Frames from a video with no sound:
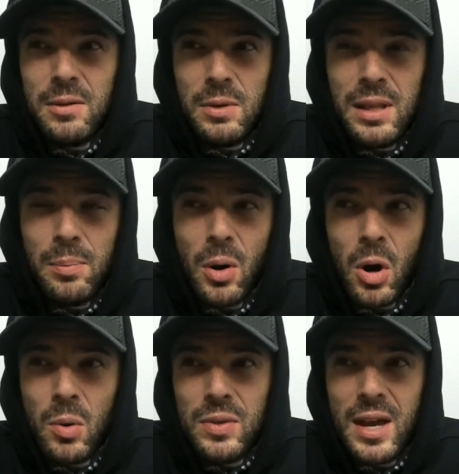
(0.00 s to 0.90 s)
when the
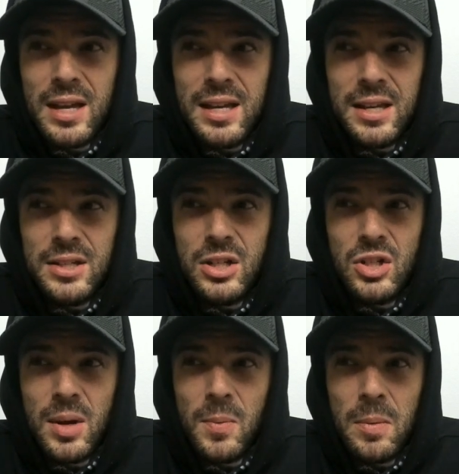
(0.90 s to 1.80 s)
bar with that
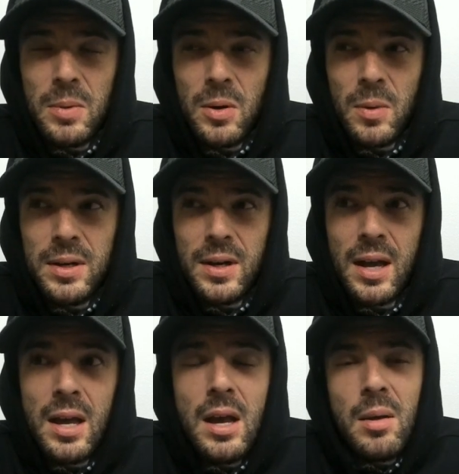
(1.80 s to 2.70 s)
ENTJ woman or whatnot.